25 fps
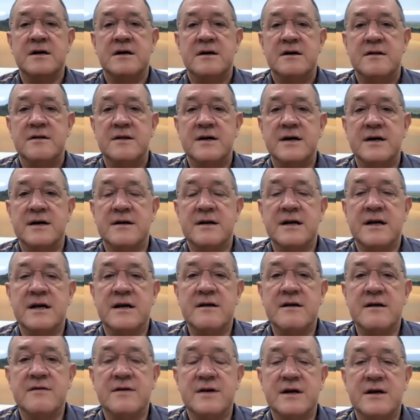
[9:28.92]
that
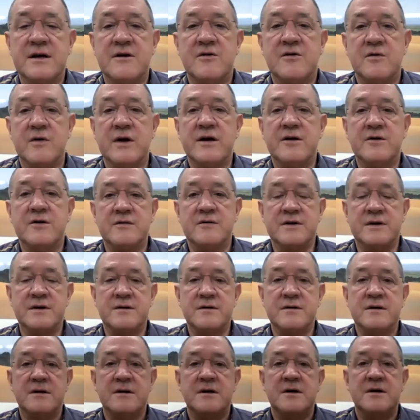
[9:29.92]
anything greater
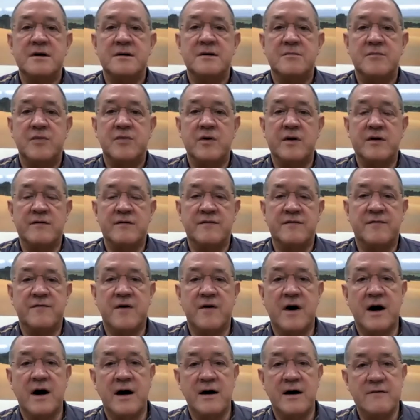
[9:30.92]
than
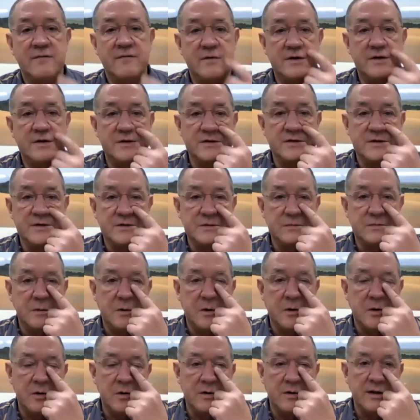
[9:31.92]
0.5 which is
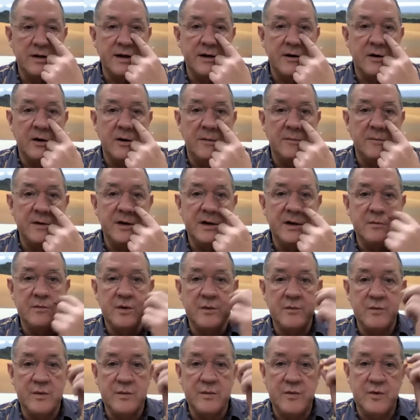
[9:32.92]
currently our
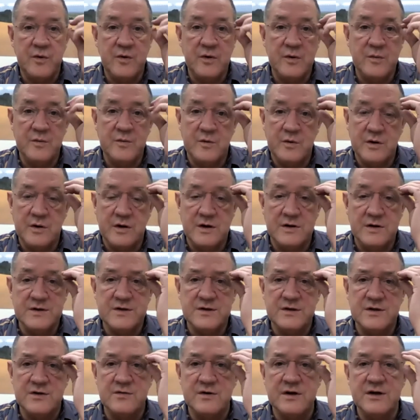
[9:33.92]
minimum reportable
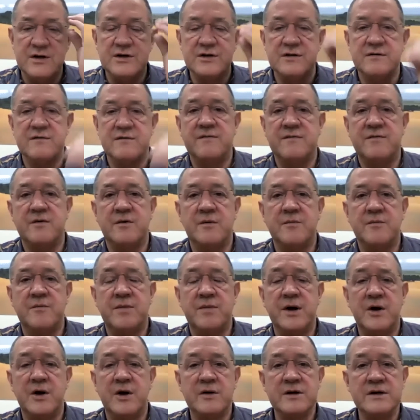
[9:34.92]
concentration for
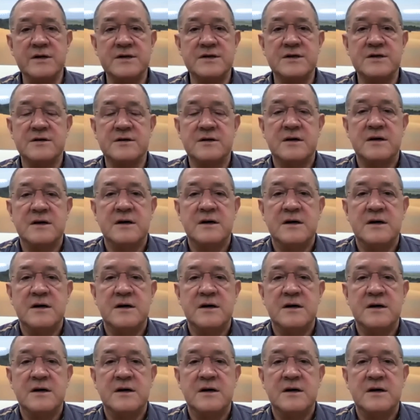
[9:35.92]
berries